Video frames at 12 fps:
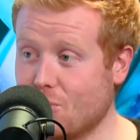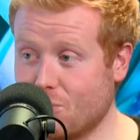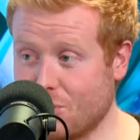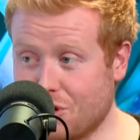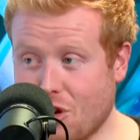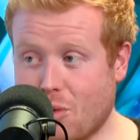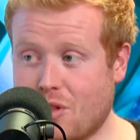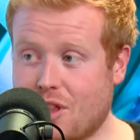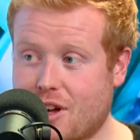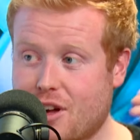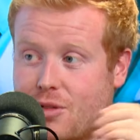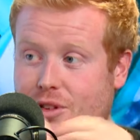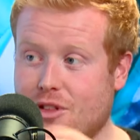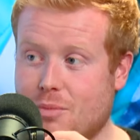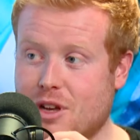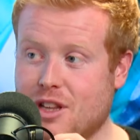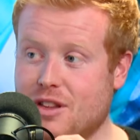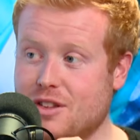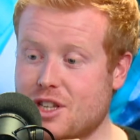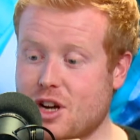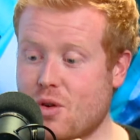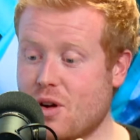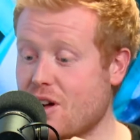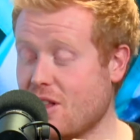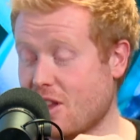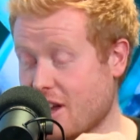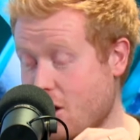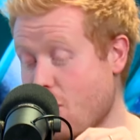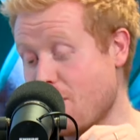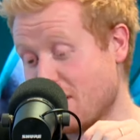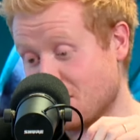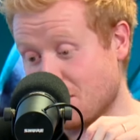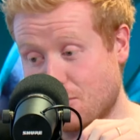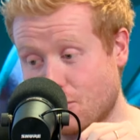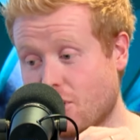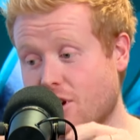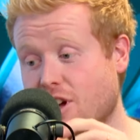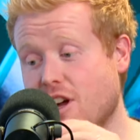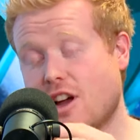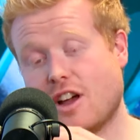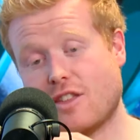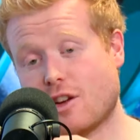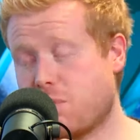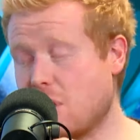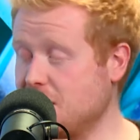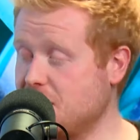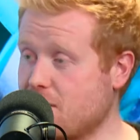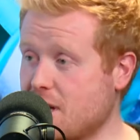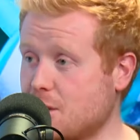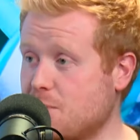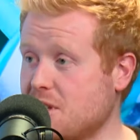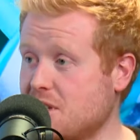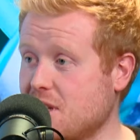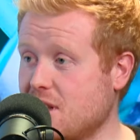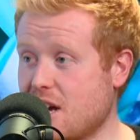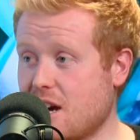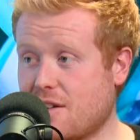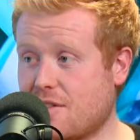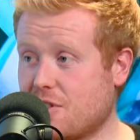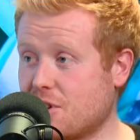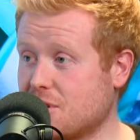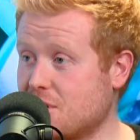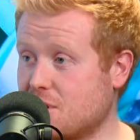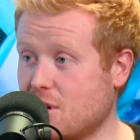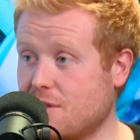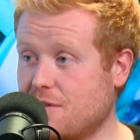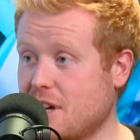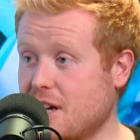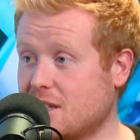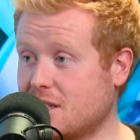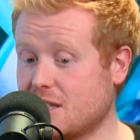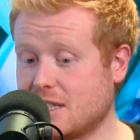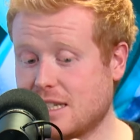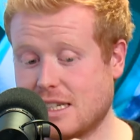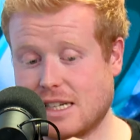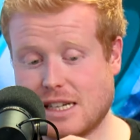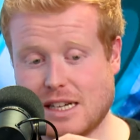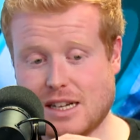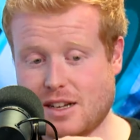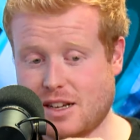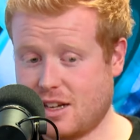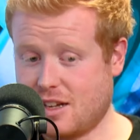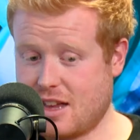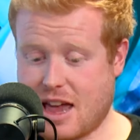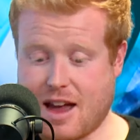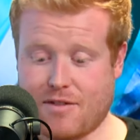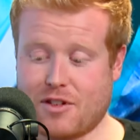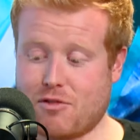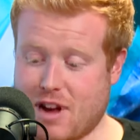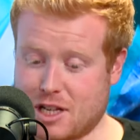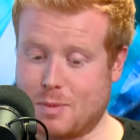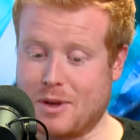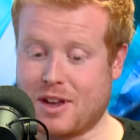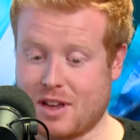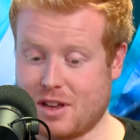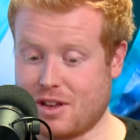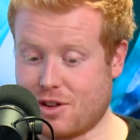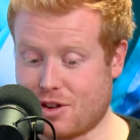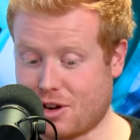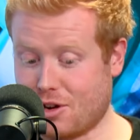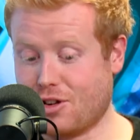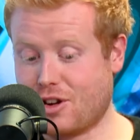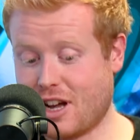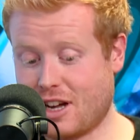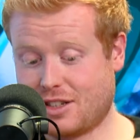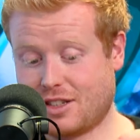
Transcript: we don't want that going in the bin. So like going back to the book, there are plenty of recipes in there for stuff that every recipe you're going to look at,